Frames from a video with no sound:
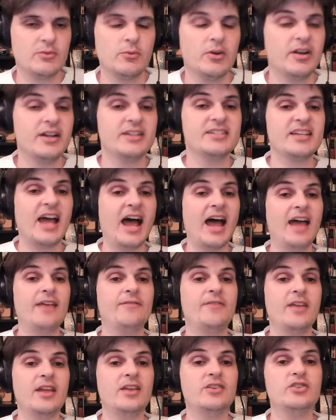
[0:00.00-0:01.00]
We're going to
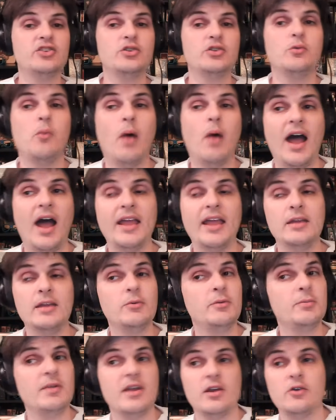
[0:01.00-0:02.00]
dive into why he
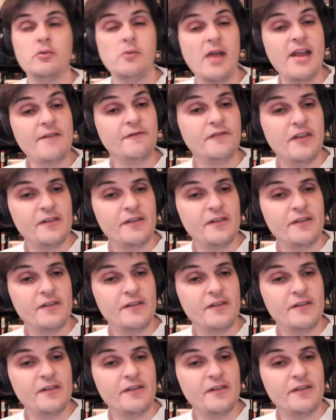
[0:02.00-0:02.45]
would be a great